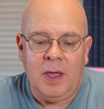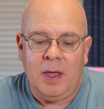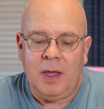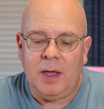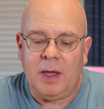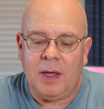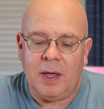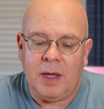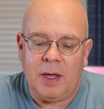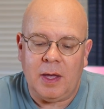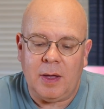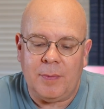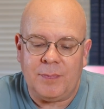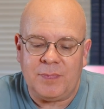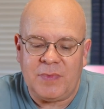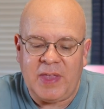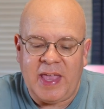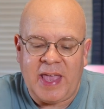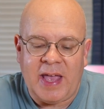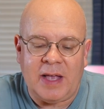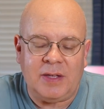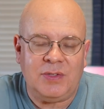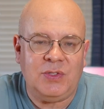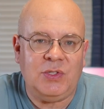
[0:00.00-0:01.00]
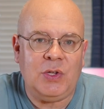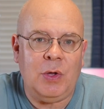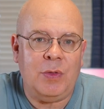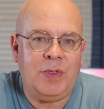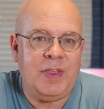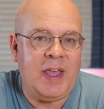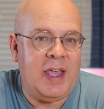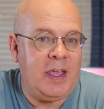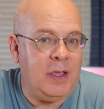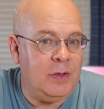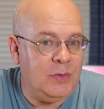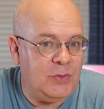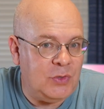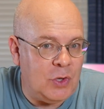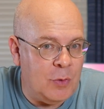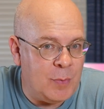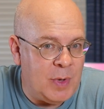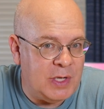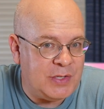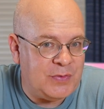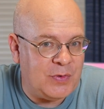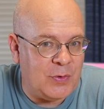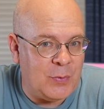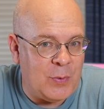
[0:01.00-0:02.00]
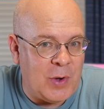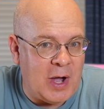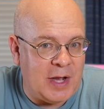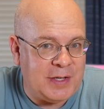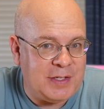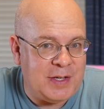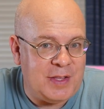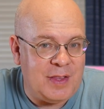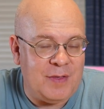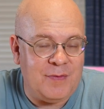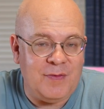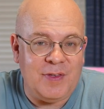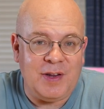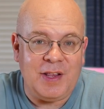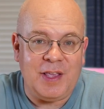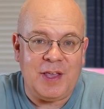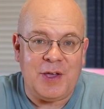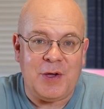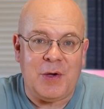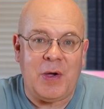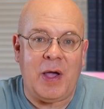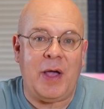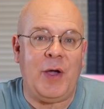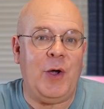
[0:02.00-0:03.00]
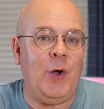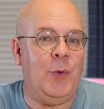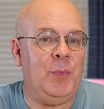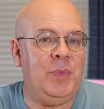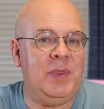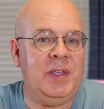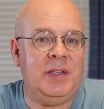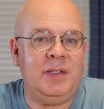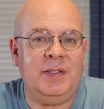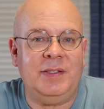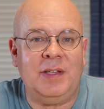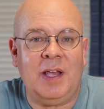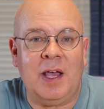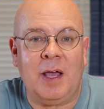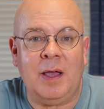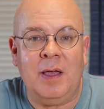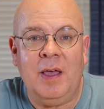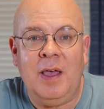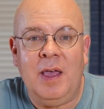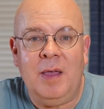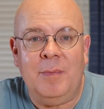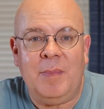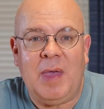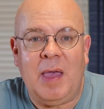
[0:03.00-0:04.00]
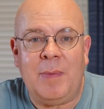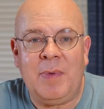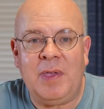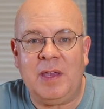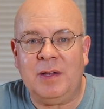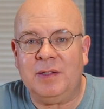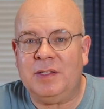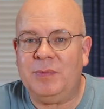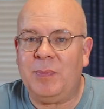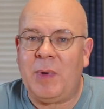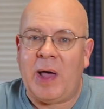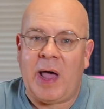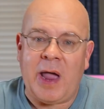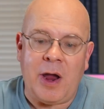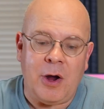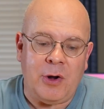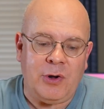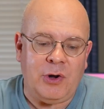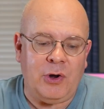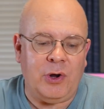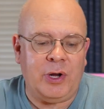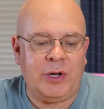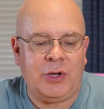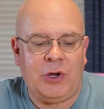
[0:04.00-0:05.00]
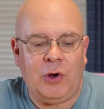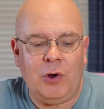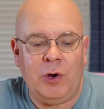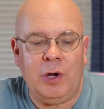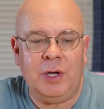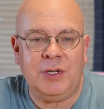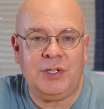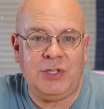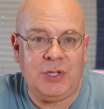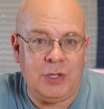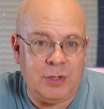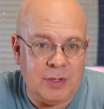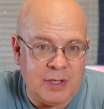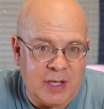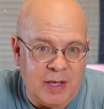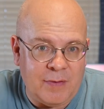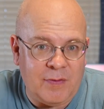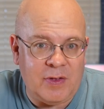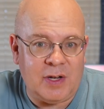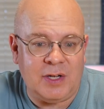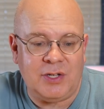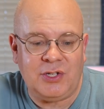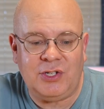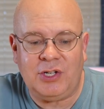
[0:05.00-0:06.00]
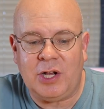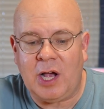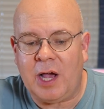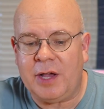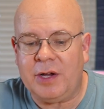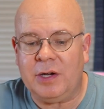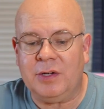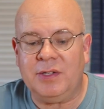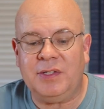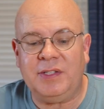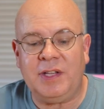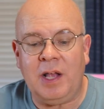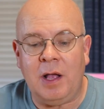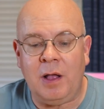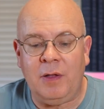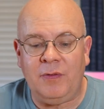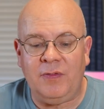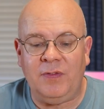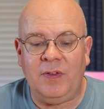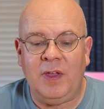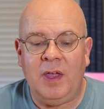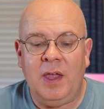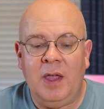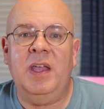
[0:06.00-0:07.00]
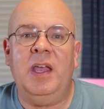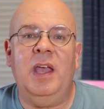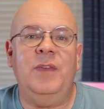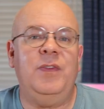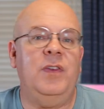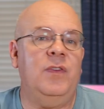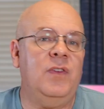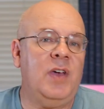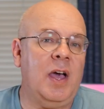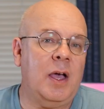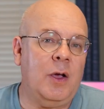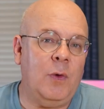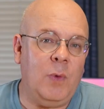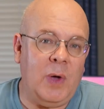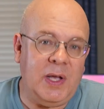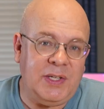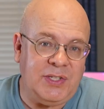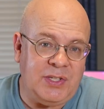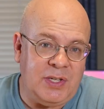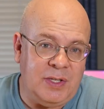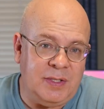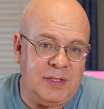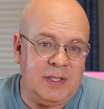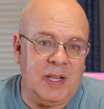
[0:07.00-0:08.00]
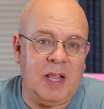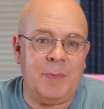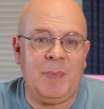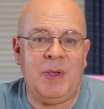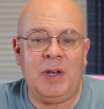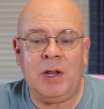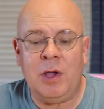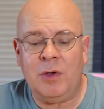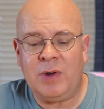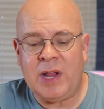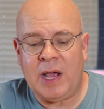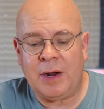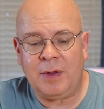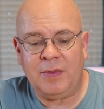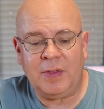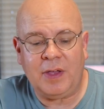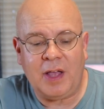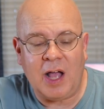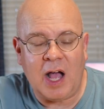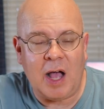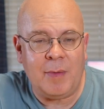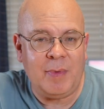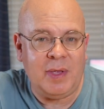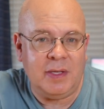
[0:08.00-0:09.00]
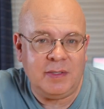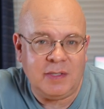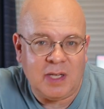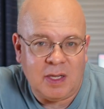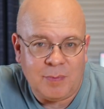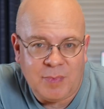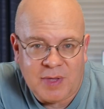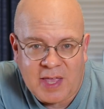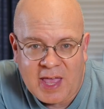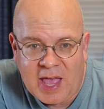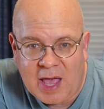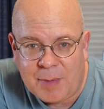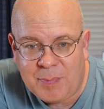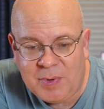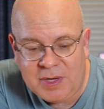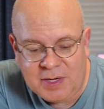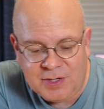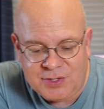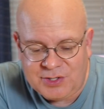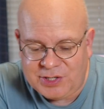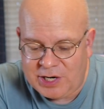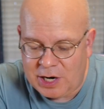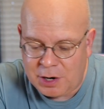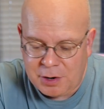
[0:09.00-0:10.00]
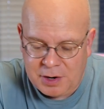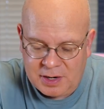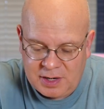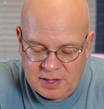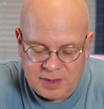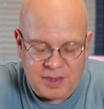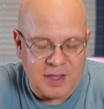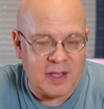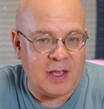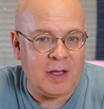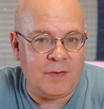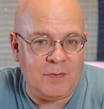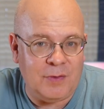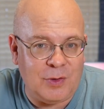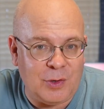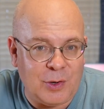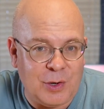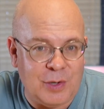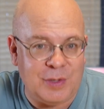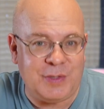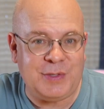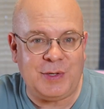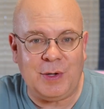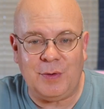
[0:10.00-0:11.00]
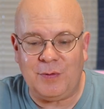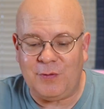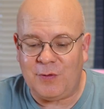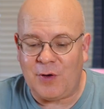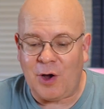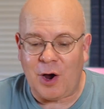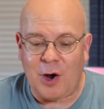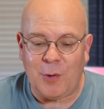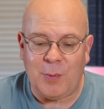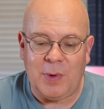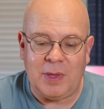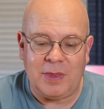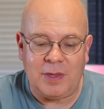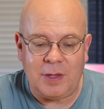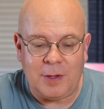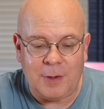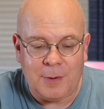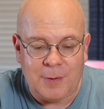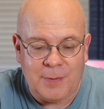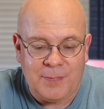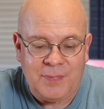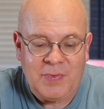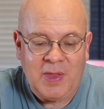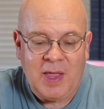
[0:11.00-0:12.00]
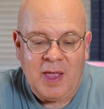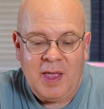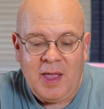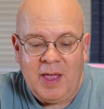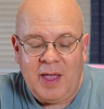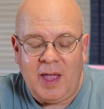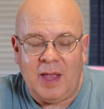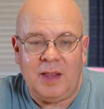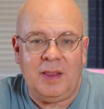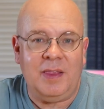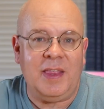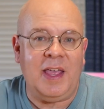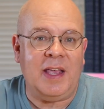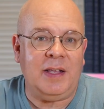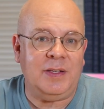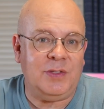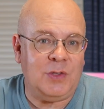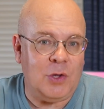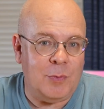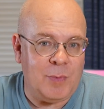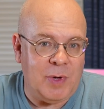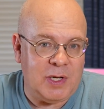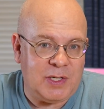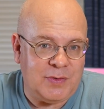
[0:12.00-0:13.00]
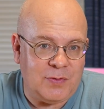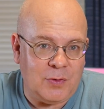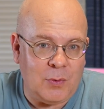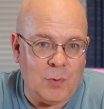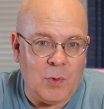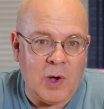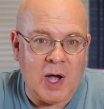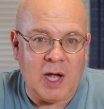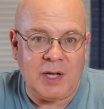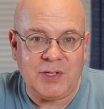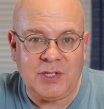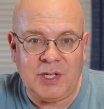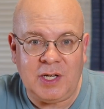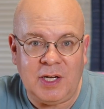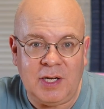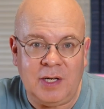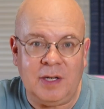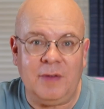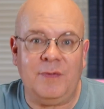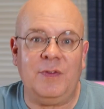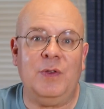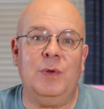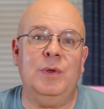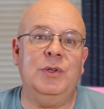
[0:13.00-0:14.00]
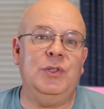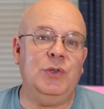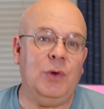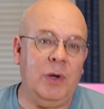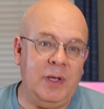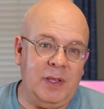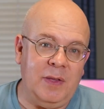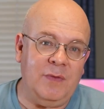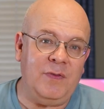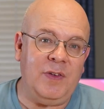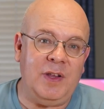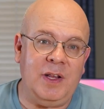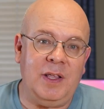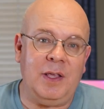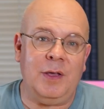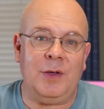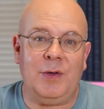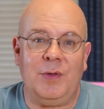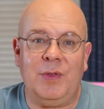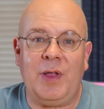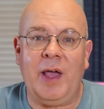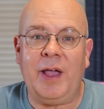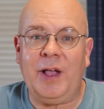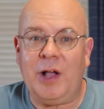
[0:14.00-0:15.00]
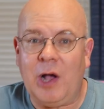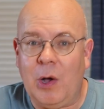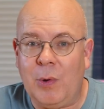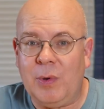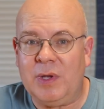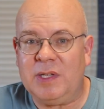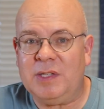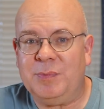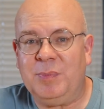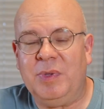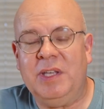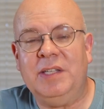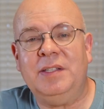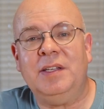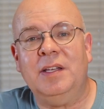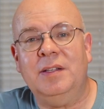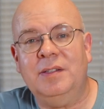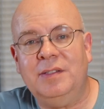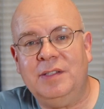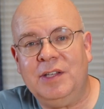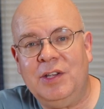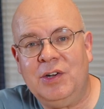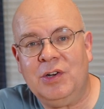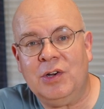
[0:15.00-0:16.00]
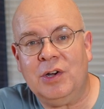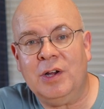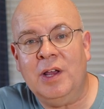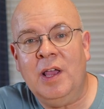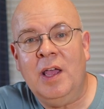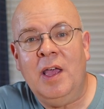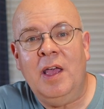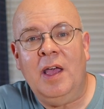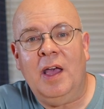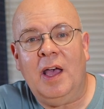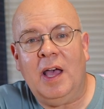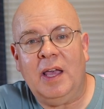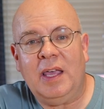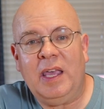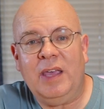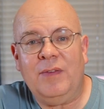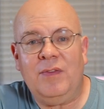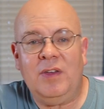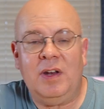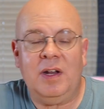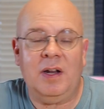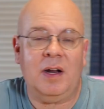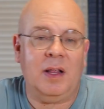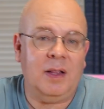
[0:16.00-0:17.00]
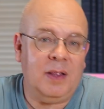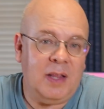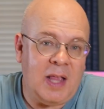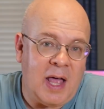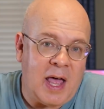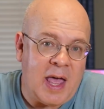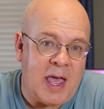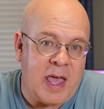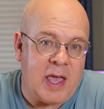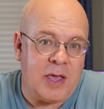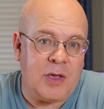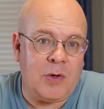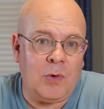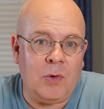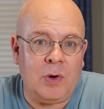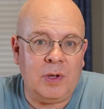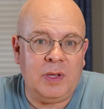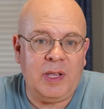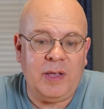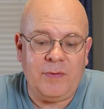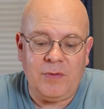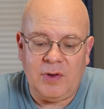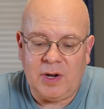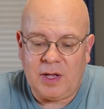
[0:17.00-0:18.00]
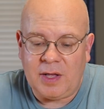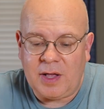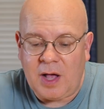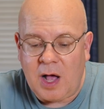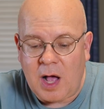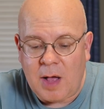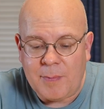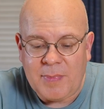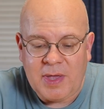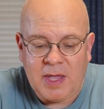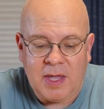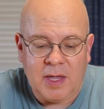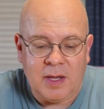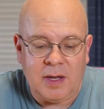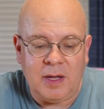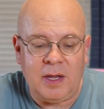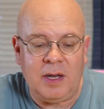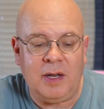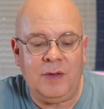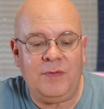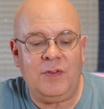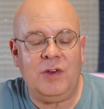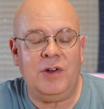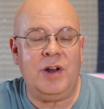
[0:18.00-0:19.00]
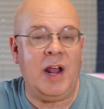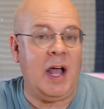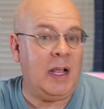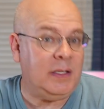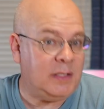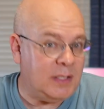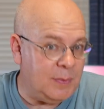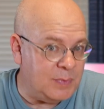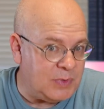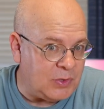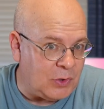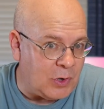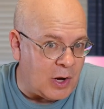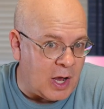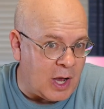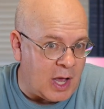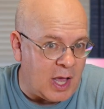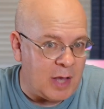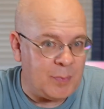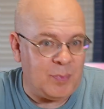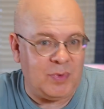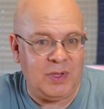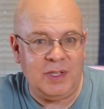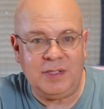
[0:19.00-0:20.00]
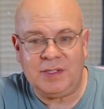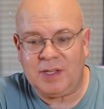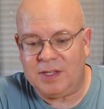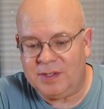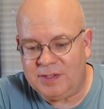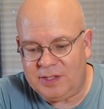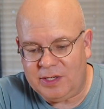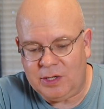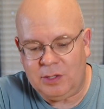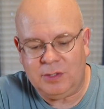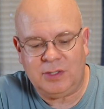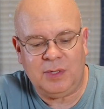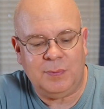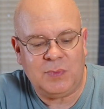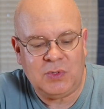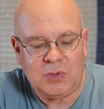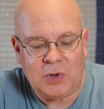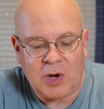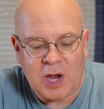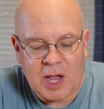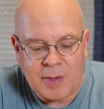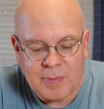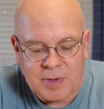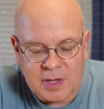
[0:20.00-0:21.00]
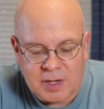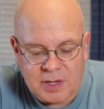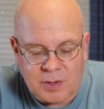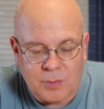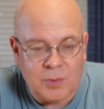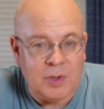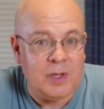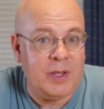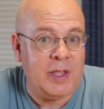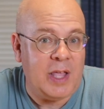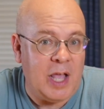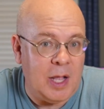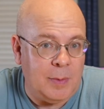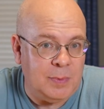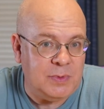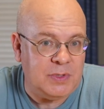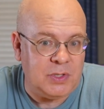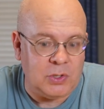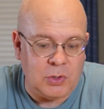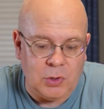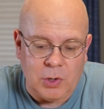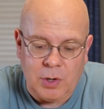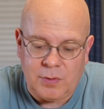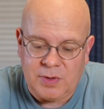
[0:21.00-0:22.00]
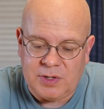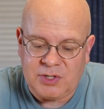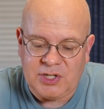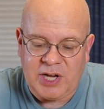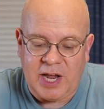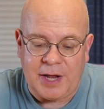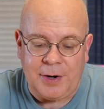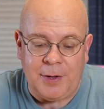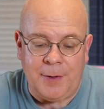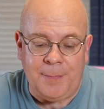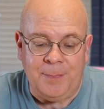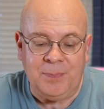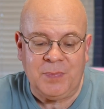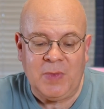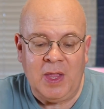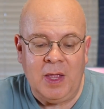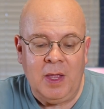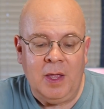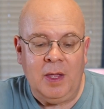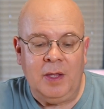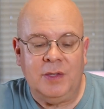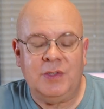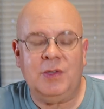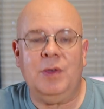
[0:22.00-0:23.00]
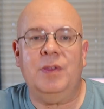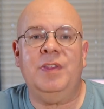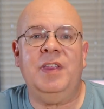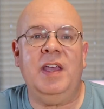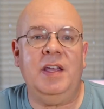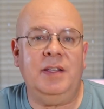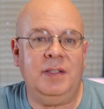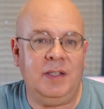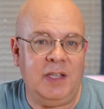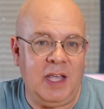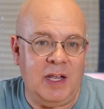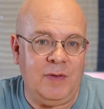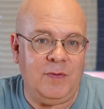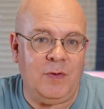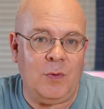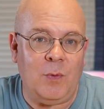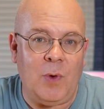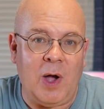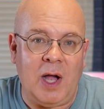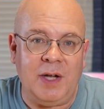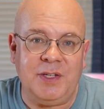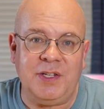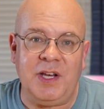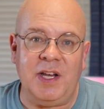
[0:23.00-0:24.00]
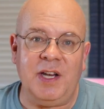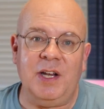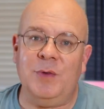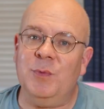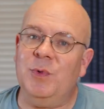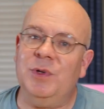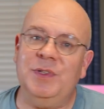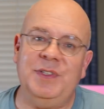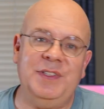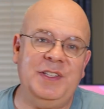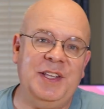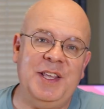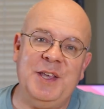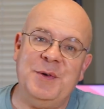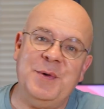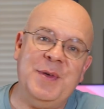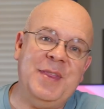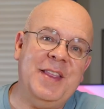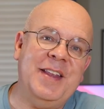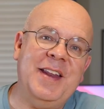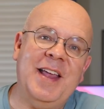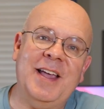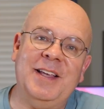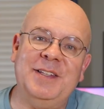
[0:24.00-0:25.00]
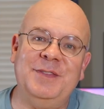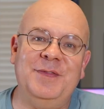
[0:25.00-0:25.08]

Yeah, so thank you so much for watching the video. I hope this maybe inspired or encouraged you to give it a shot yourself. If you've got questions, let me know down in the comments. I'd be happy to share anything I've learned so far with you. And thanks so much for watching. If you enjoyed the video, like always, please consider giving it a like or leaving a comment. And if you're not subscribed, please consider subscribing. It really helps to grow the channel. So thanks again for watching, and we'll see you in the next